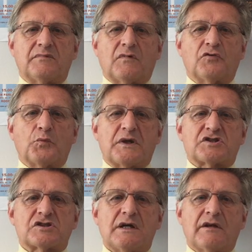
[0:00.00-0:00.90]
on
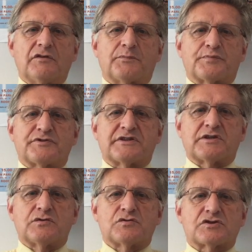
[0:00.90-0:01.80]
which the
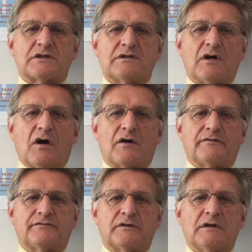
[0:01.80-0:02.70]
persecution
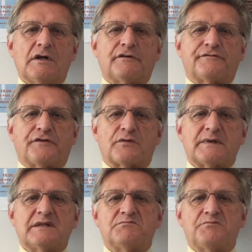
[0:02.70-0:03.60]
of
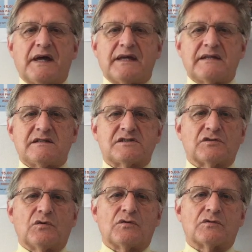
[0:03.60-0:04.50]
foreign-based
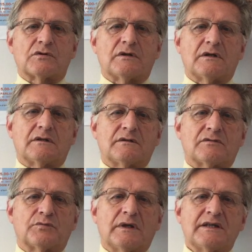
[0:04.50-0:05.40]
or
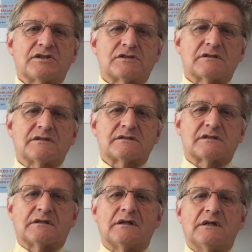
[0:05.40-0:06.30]

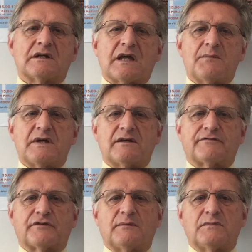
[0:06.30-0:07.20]
religions coming
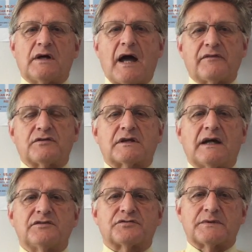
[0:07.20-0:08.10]
from other
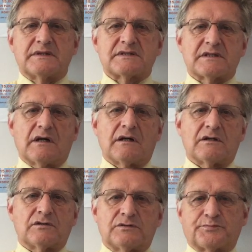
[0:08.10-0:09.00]
countries
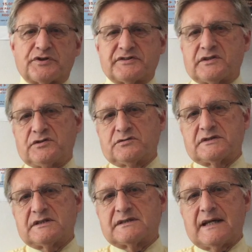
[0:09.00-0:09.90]
are
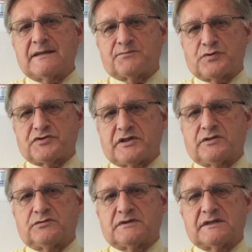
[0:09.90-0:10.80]
prosecuted and
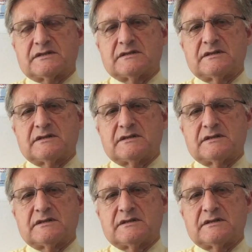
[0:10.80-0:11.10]
persecuted.